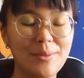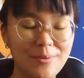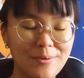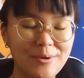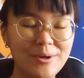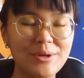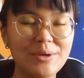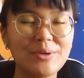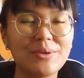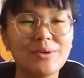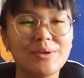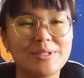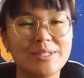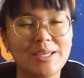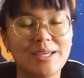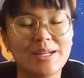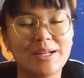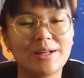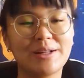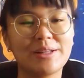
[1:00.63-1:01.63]
pretty cool to
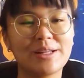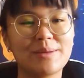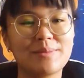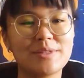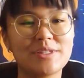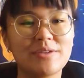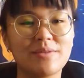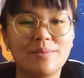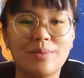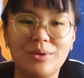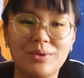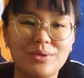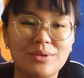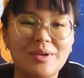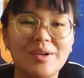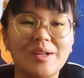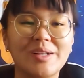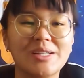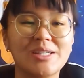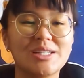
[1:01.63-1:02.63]
get a glimpse of both
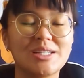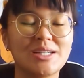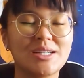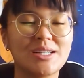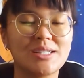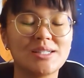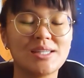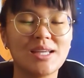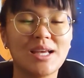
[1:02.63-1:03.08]
cultures.